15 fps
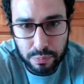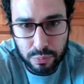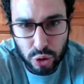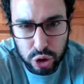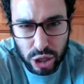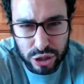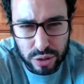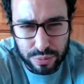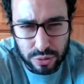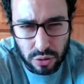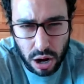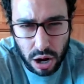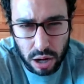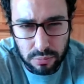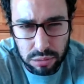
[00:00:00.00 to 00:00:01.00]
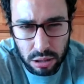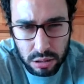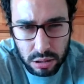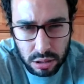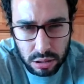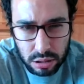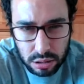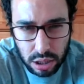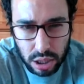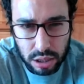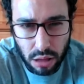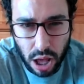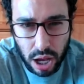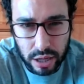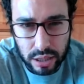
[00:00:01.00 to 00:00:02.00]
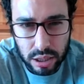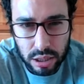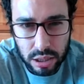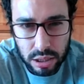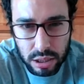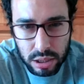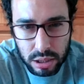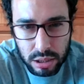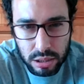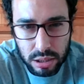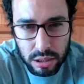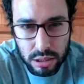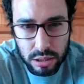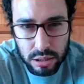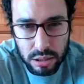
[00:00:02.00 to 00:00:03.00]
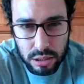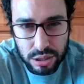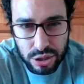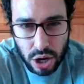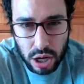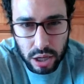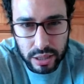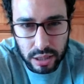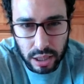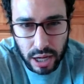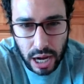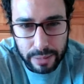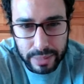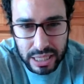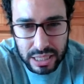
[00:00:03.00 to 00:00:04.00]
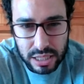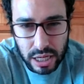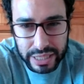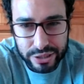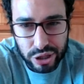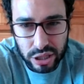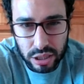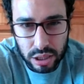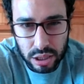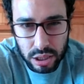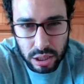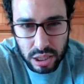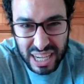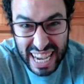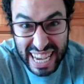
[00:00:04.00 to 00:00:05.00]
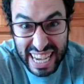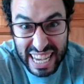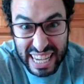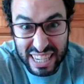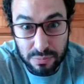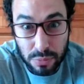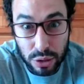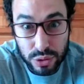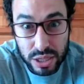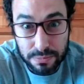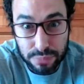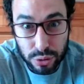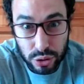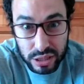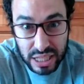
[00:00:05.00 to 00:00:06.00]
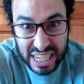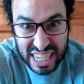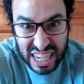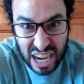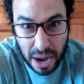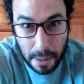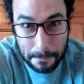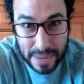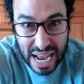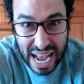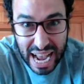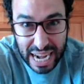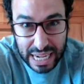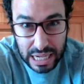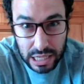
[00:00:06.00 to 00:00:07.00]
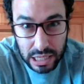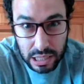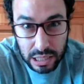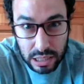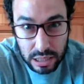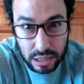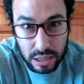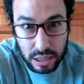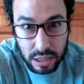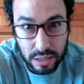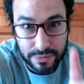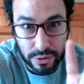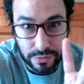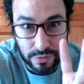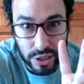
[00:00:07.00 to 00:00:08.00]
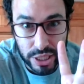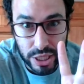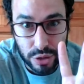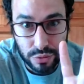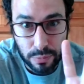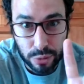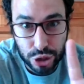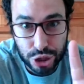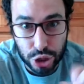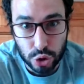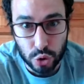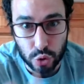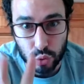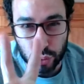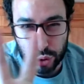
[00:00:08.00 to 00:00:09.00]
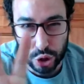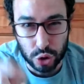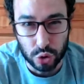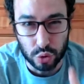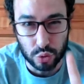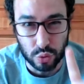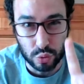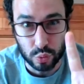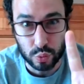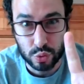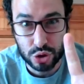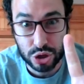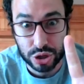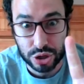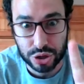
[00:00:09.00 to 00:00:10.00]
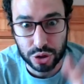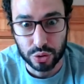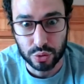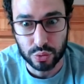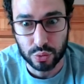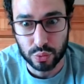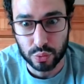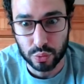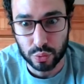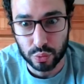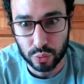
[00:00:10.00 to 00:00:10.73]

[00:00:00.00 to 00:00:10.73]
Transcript: Click subscribe, click like, talk in the comment section, and most importantly, come back for video number 222.